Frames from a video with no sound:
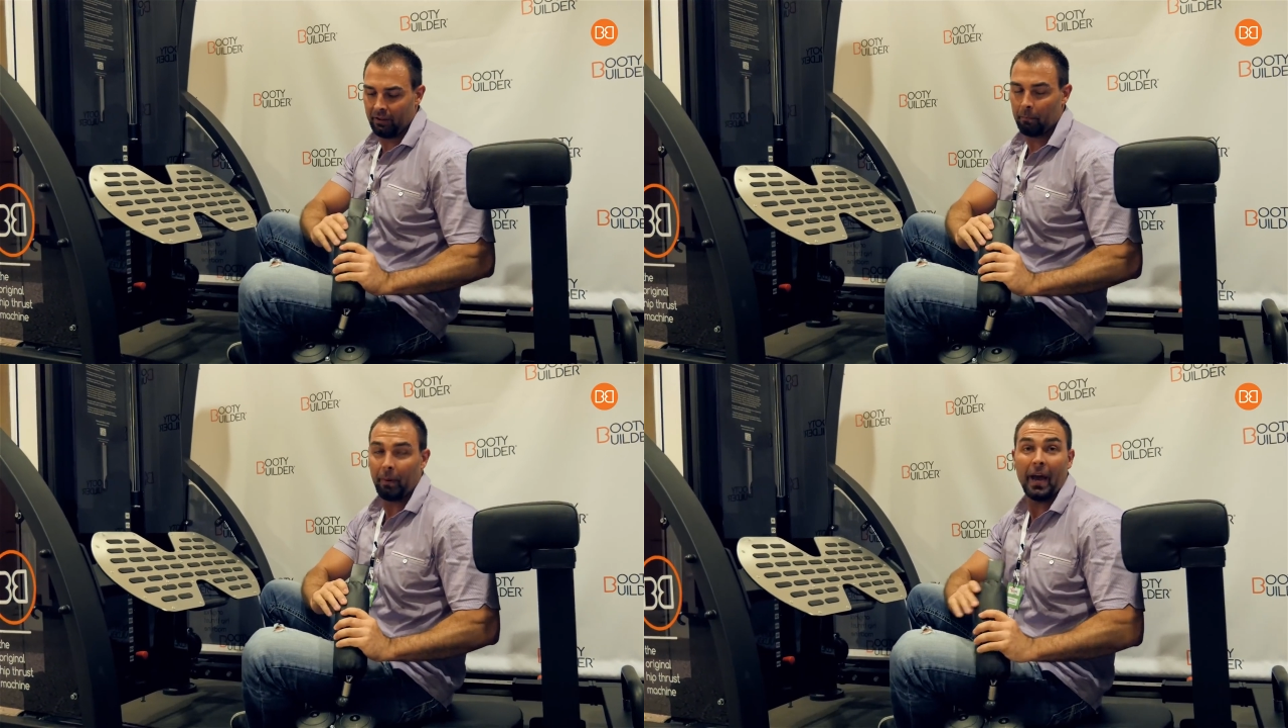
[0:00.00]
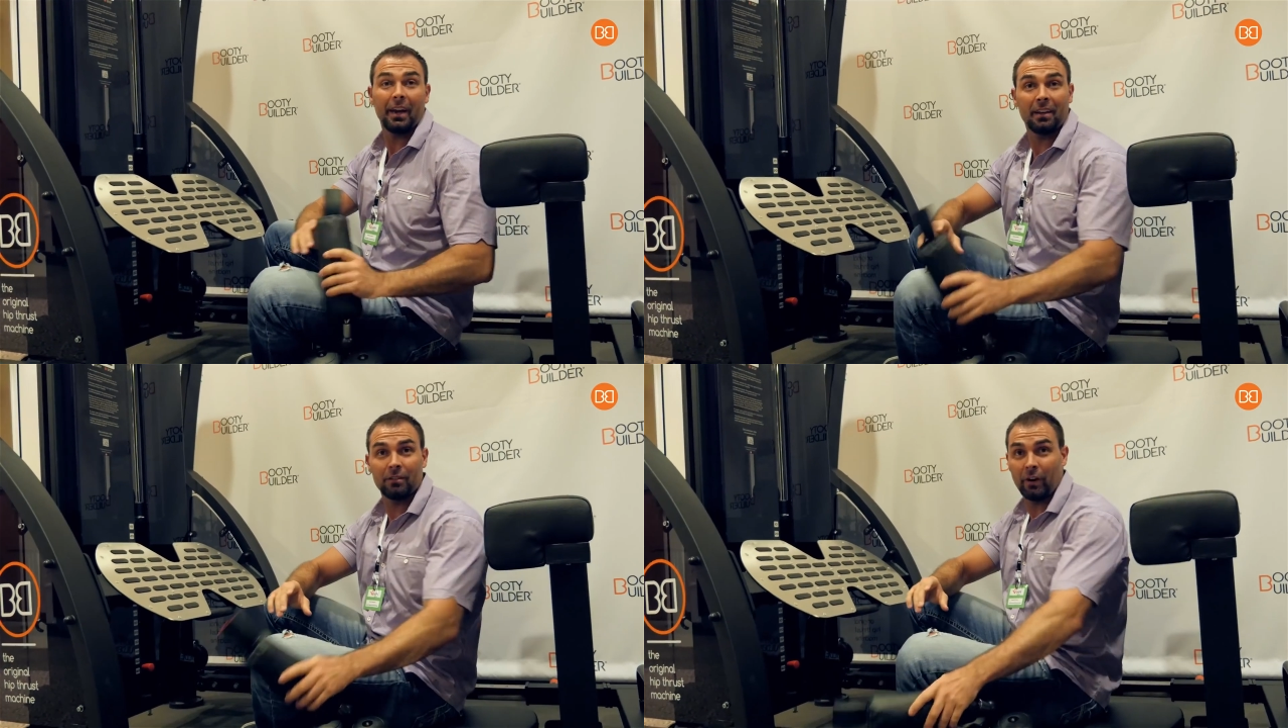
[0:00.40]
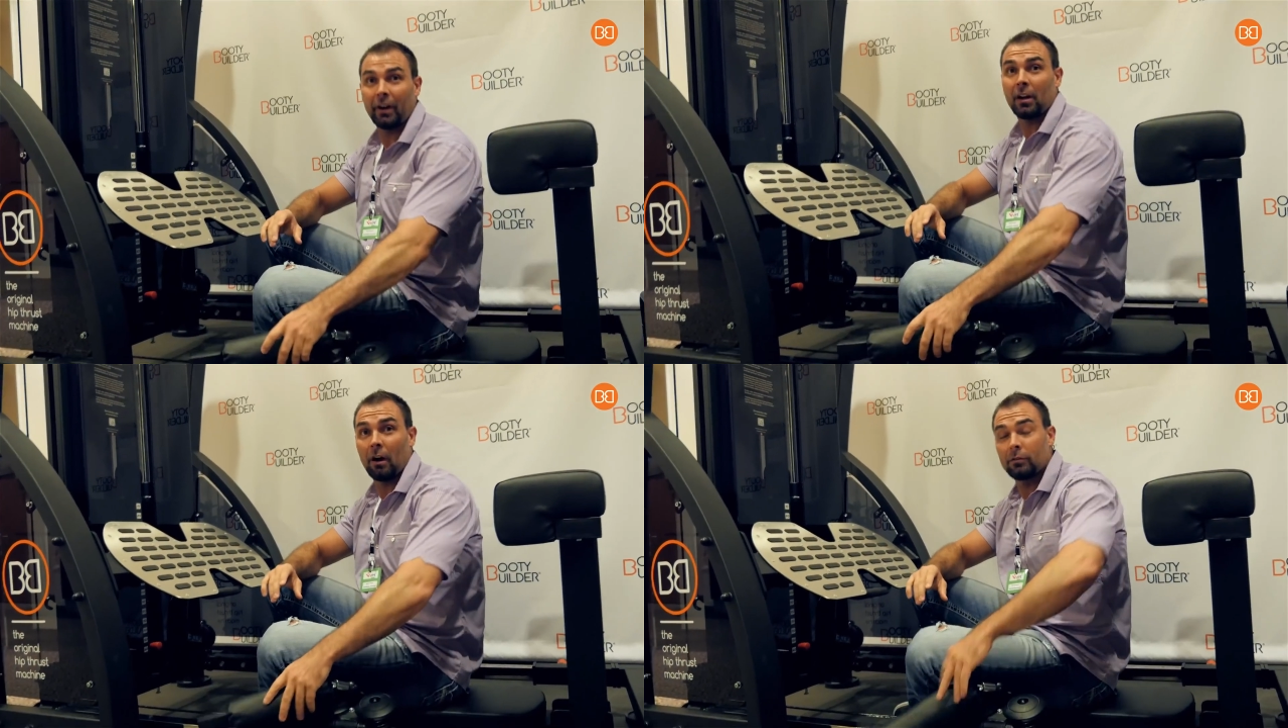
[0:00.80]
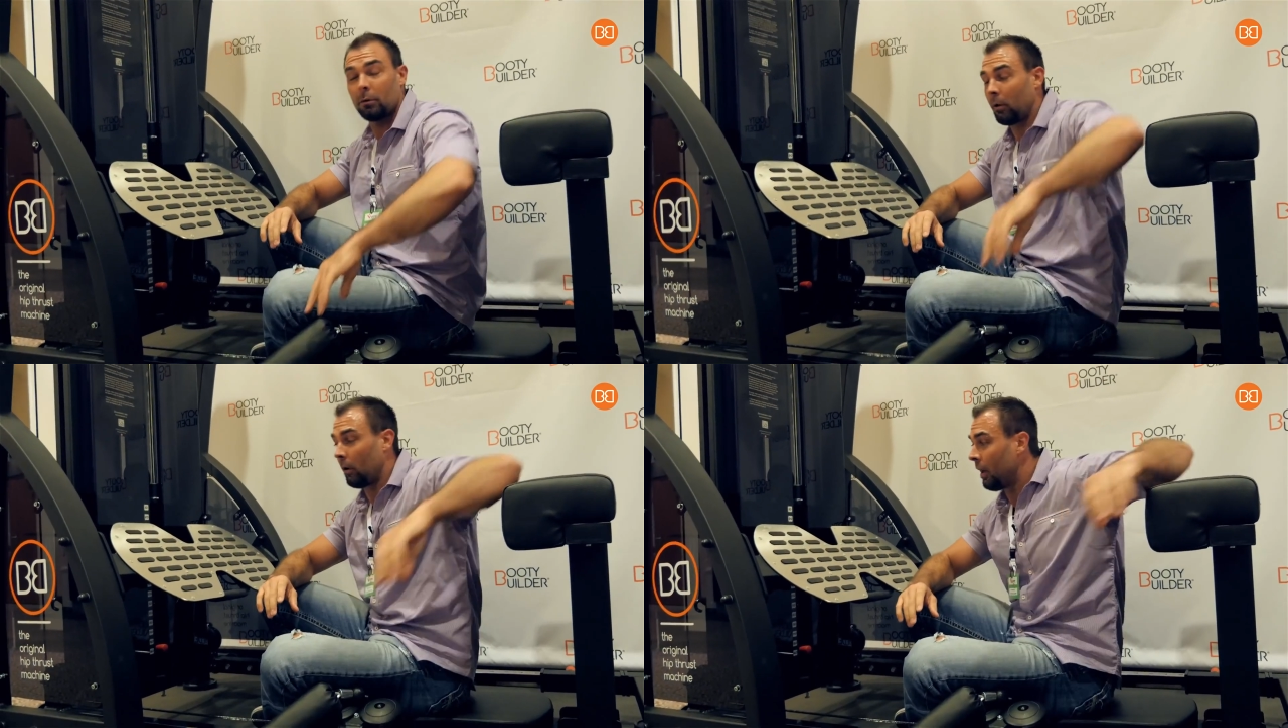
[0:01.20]
and the padding is very
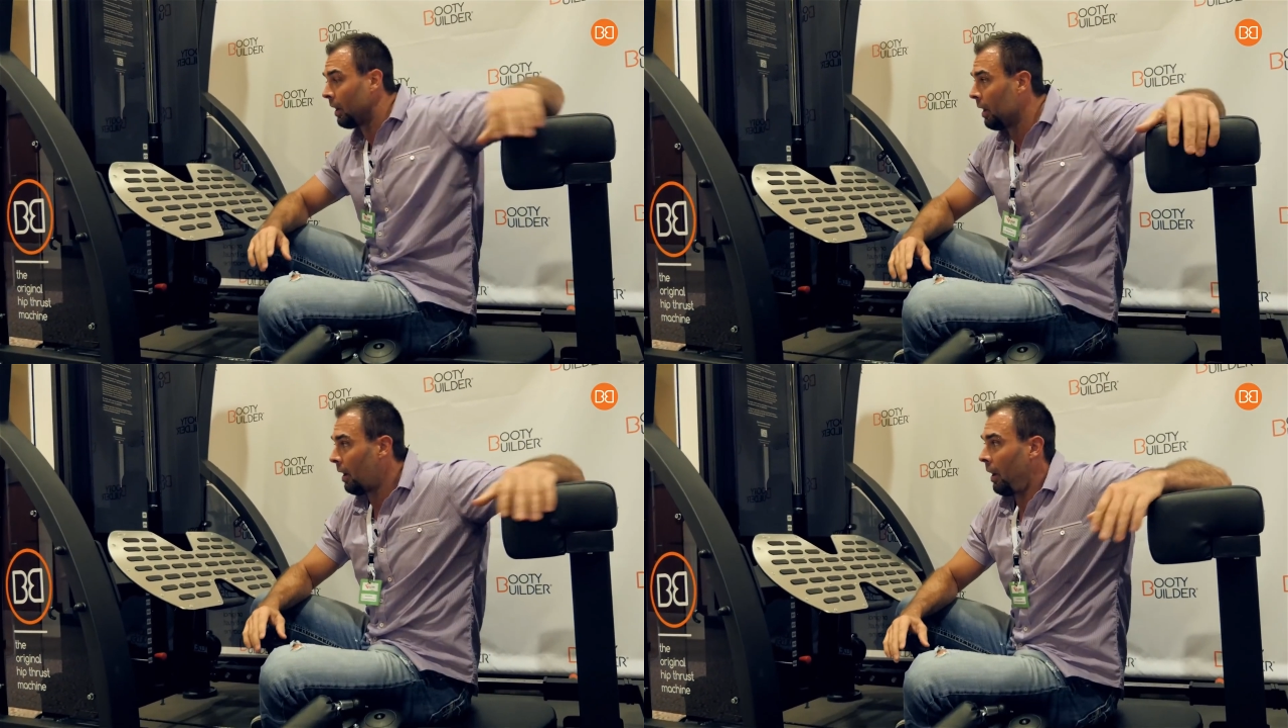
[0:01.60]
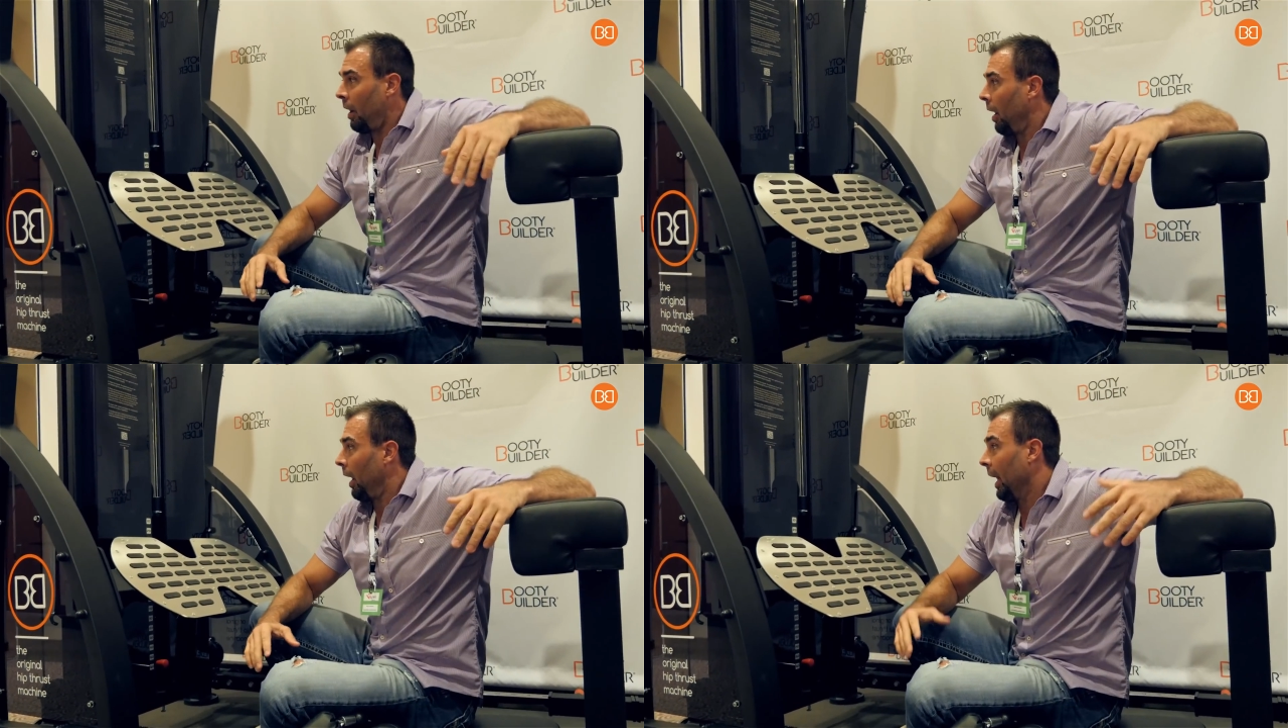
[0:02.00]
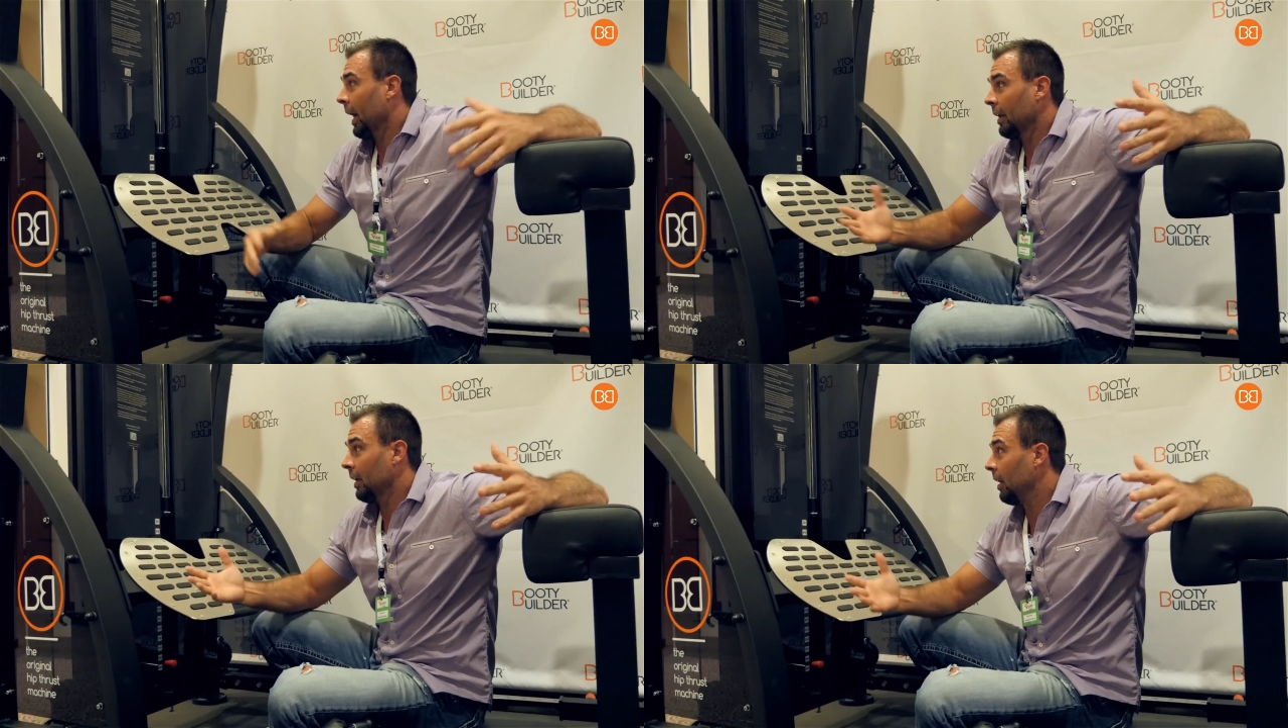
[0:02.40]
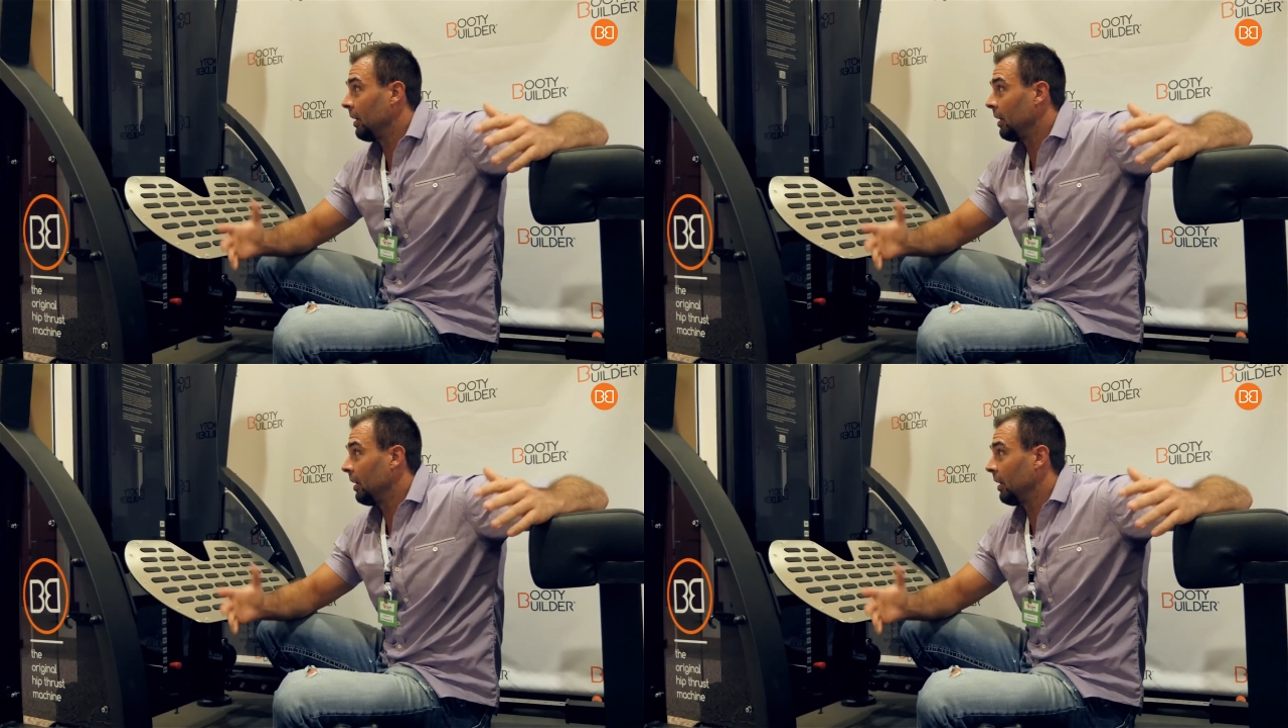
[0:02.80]
comfortable, and